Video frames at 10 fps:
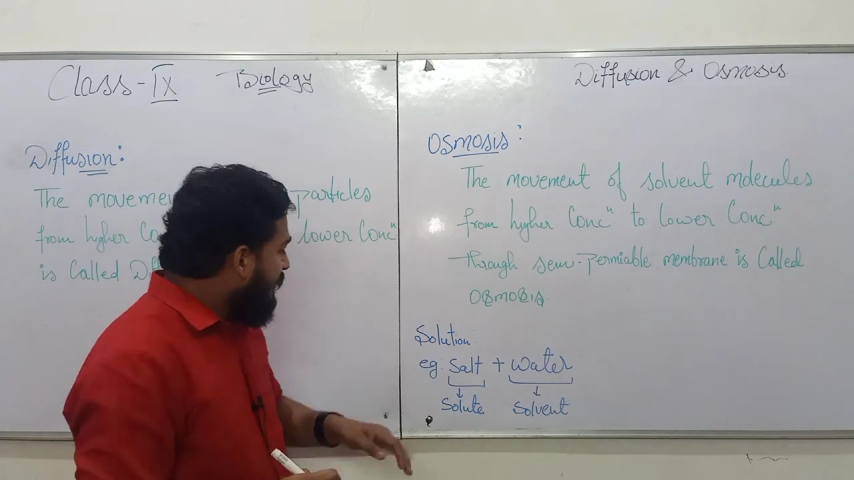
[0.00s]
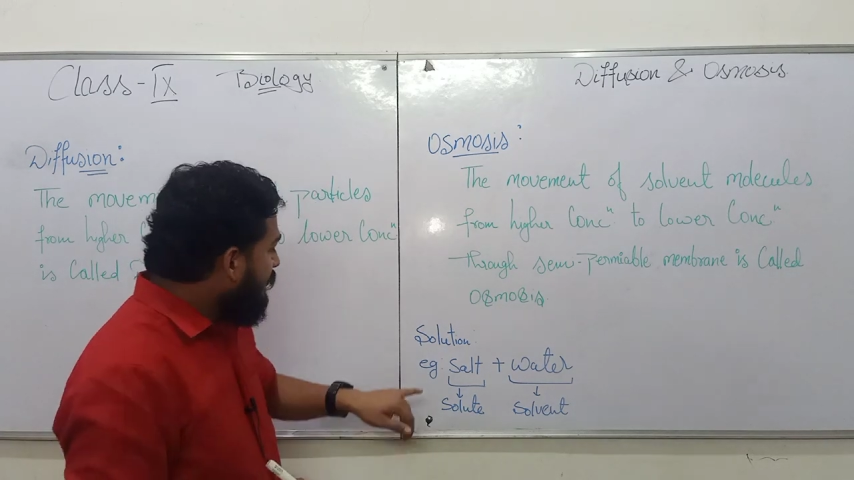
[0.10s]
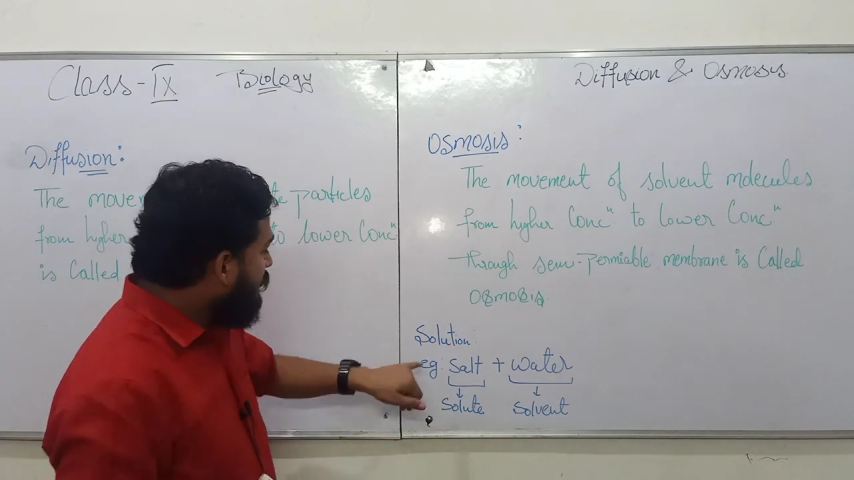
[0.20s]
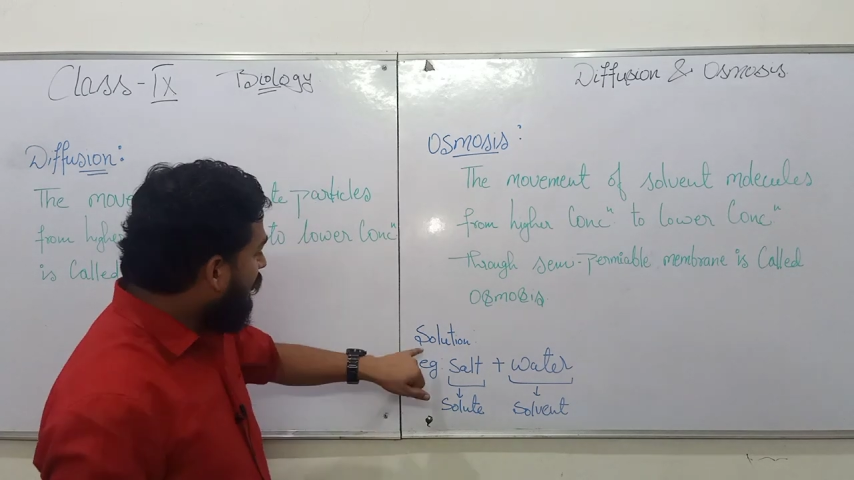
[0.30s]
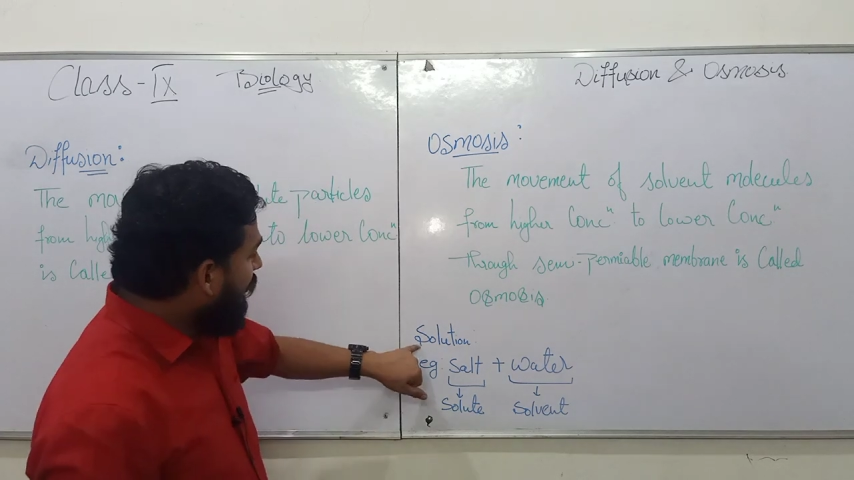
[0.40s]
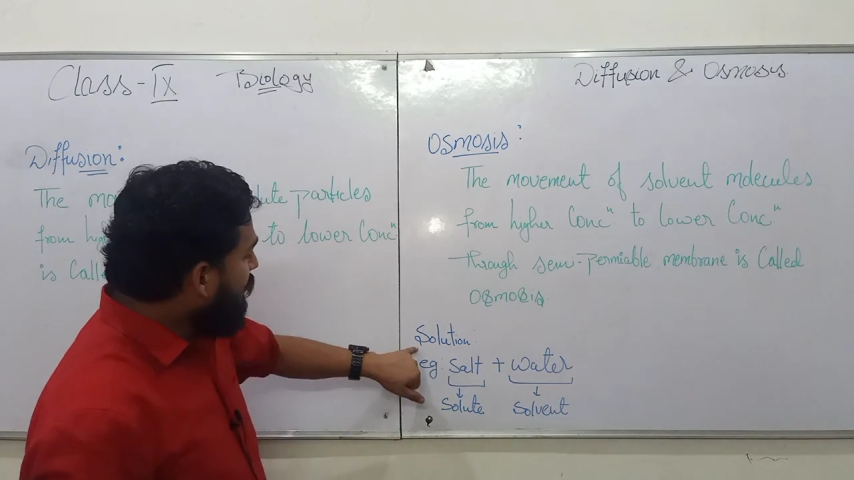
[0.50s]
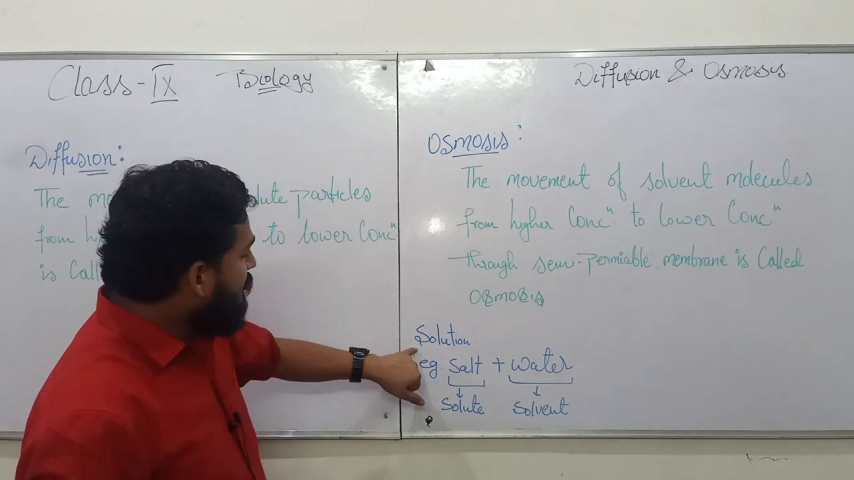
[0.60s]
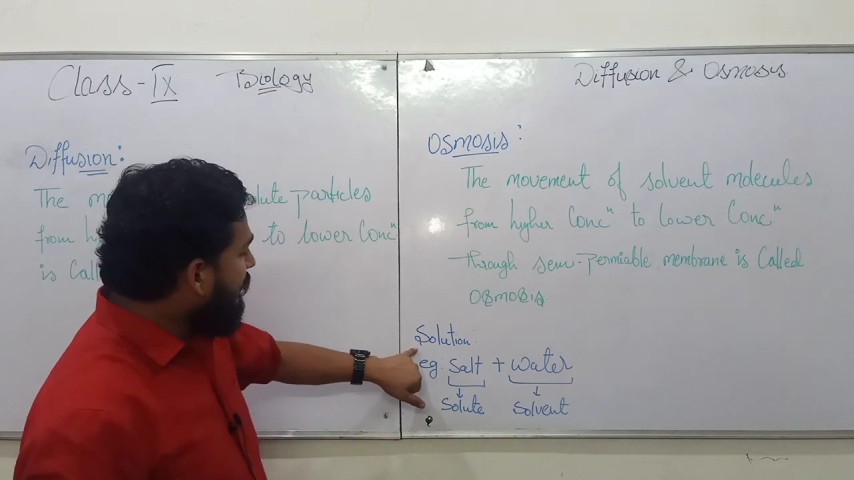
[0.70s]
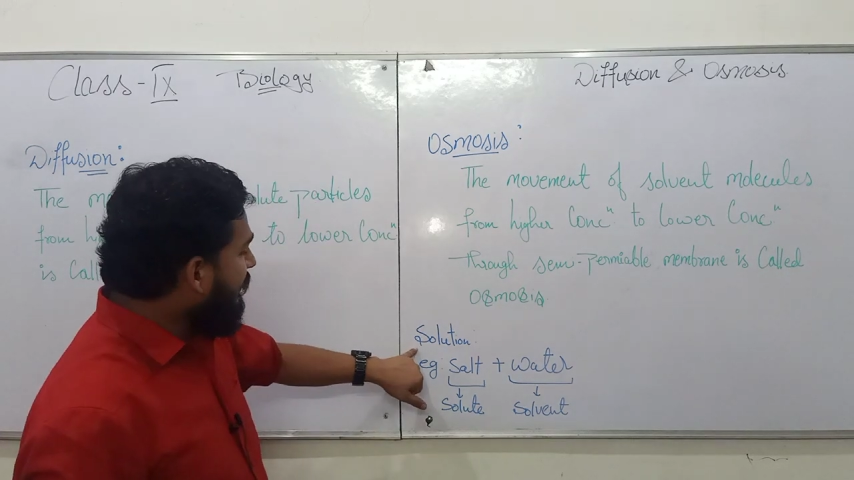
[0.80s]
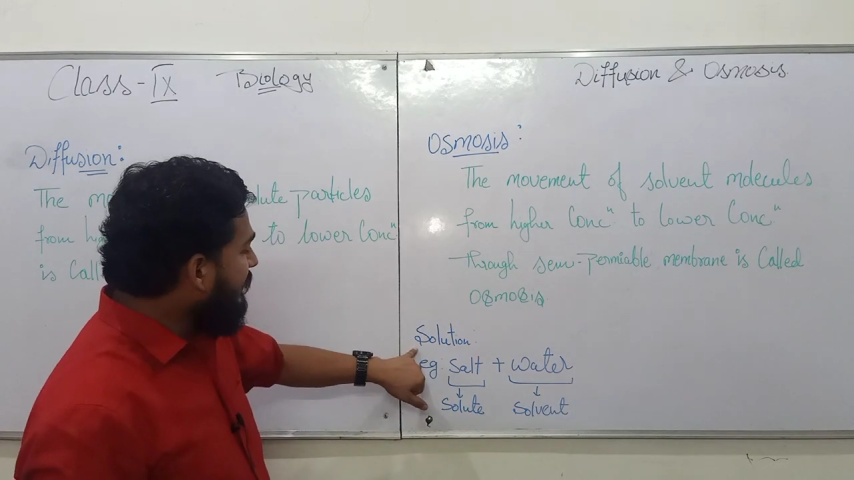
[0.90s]

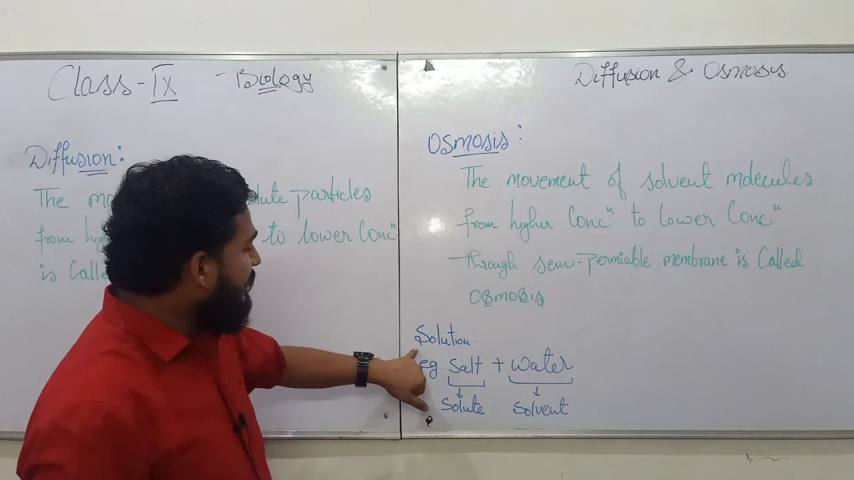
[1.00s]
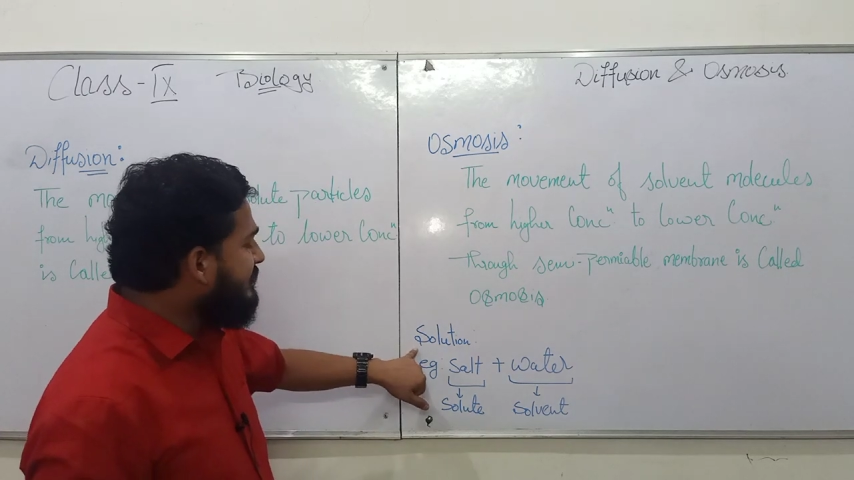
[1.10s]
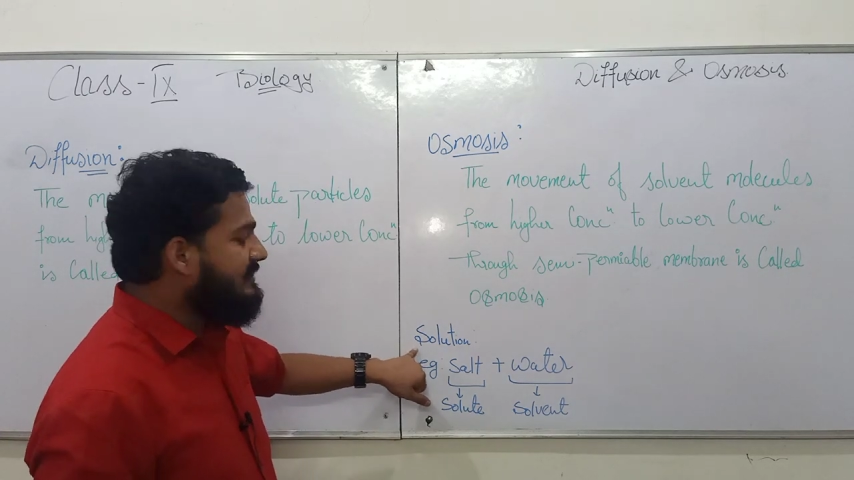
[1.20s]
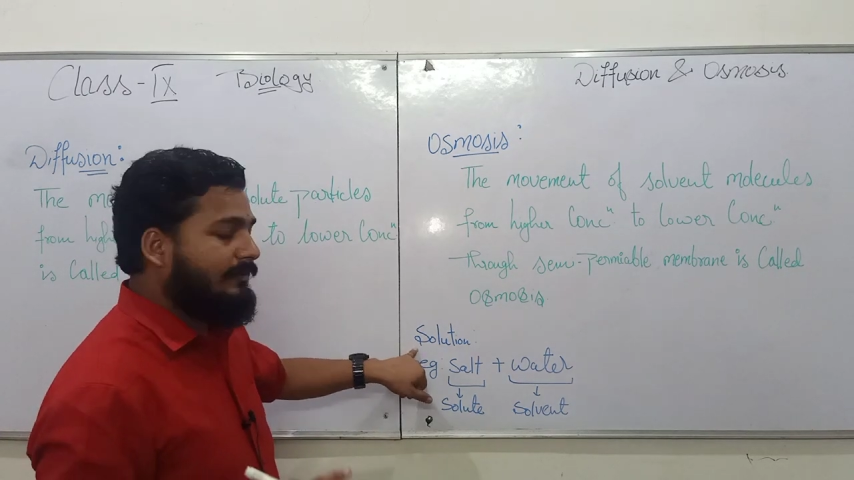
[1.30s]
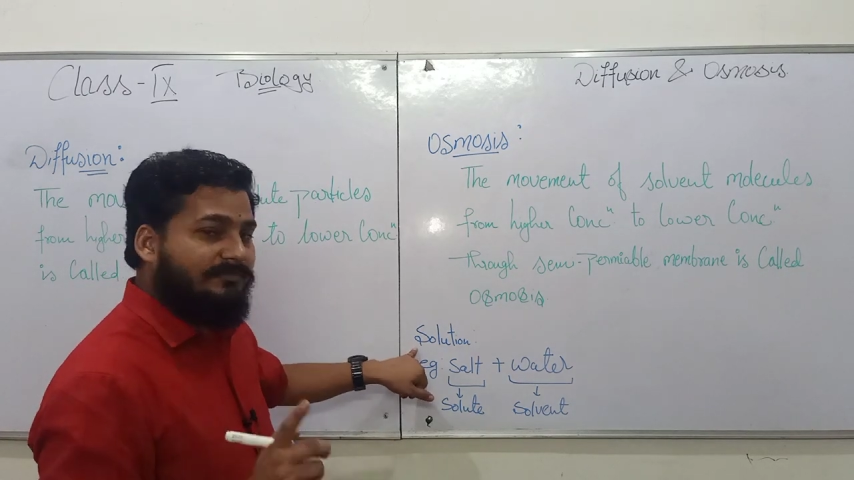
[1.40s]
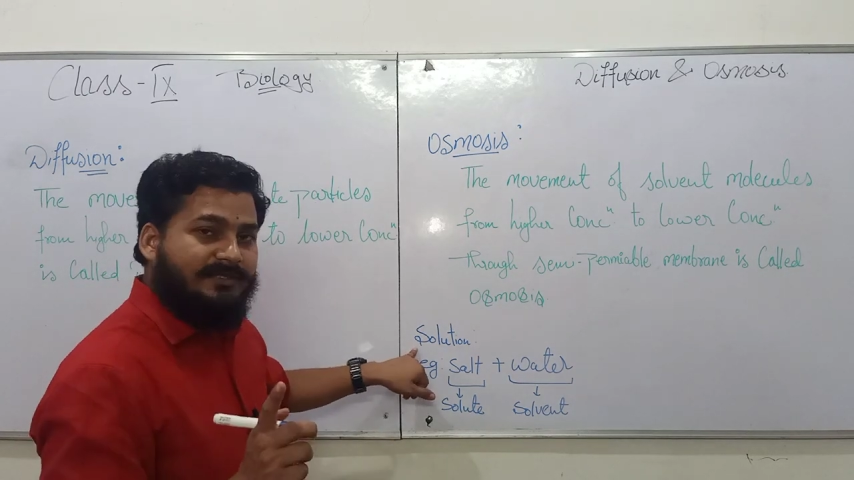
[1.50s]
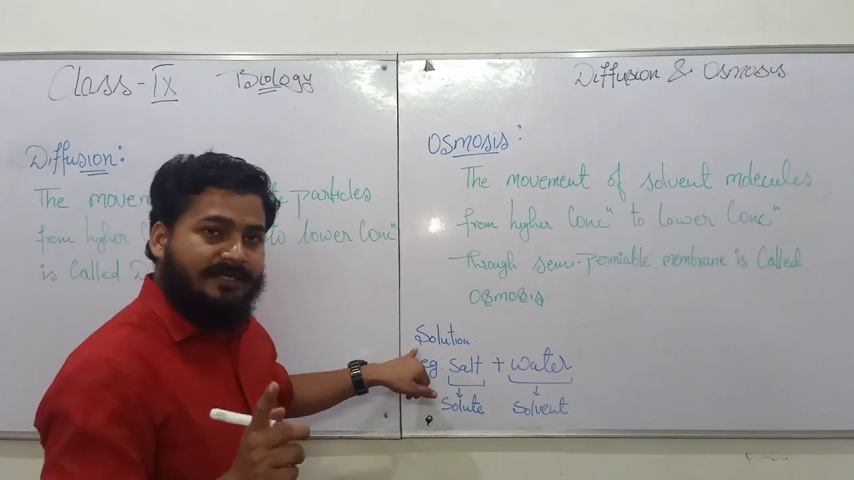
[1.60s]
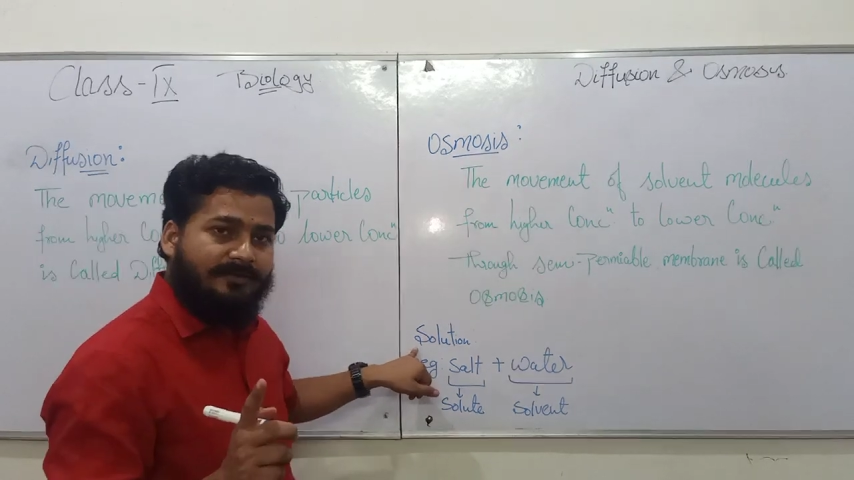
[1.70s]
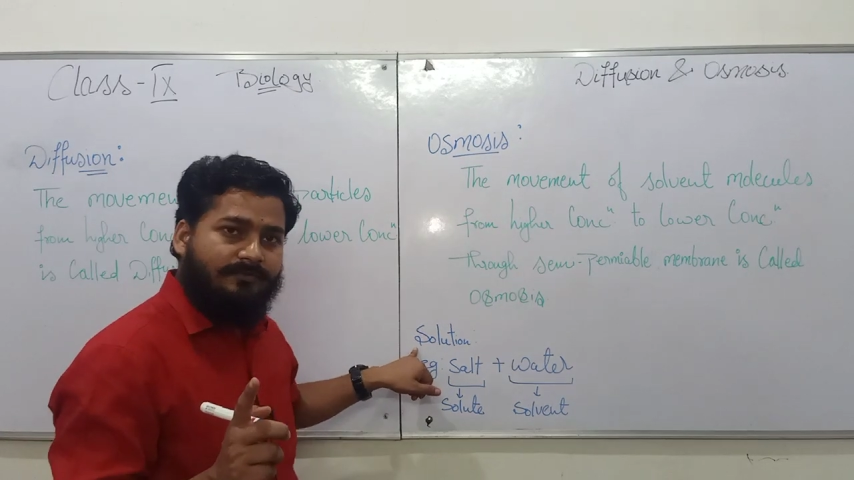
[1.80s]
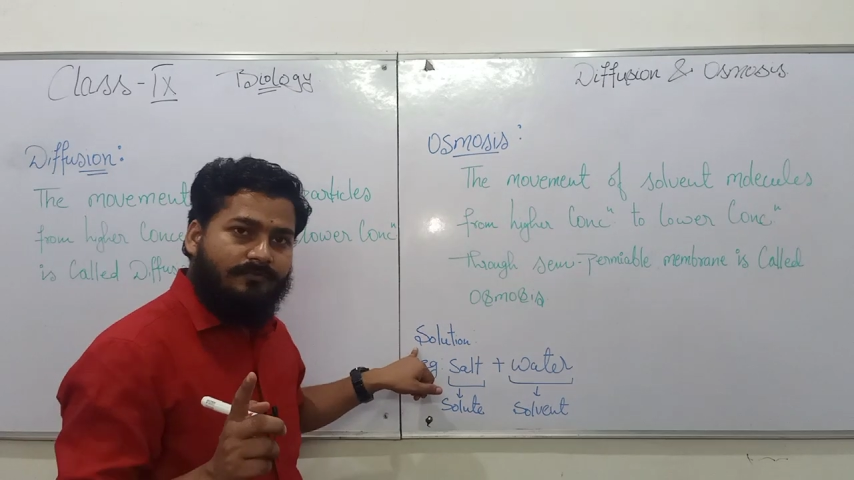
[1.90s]
solution is
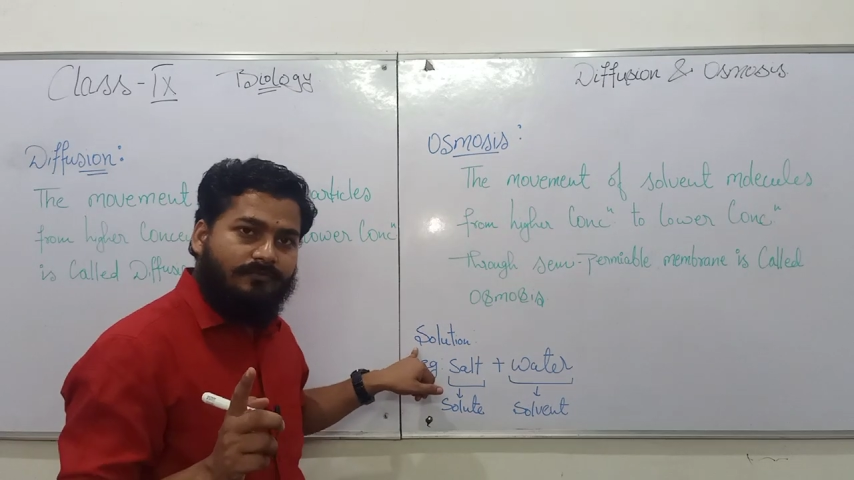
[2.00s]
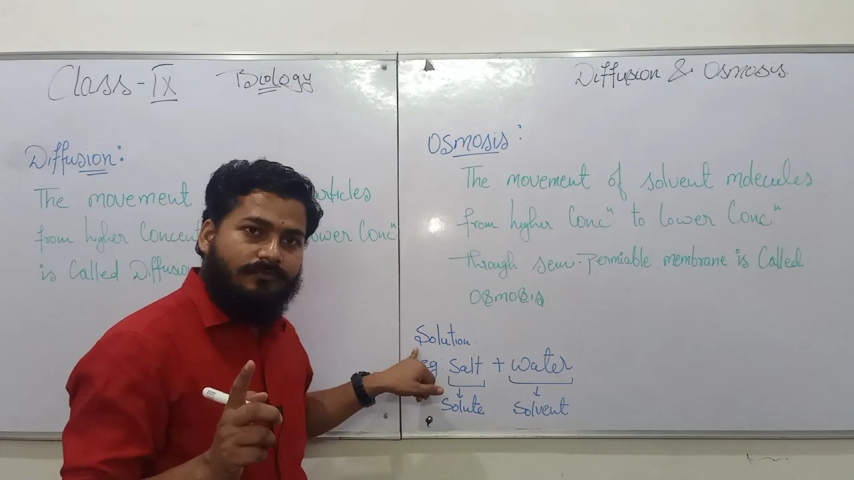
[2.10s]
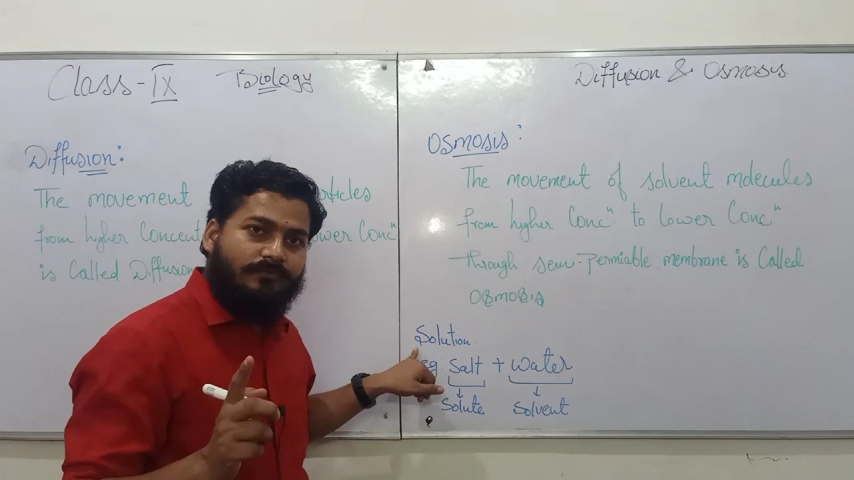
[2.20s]
something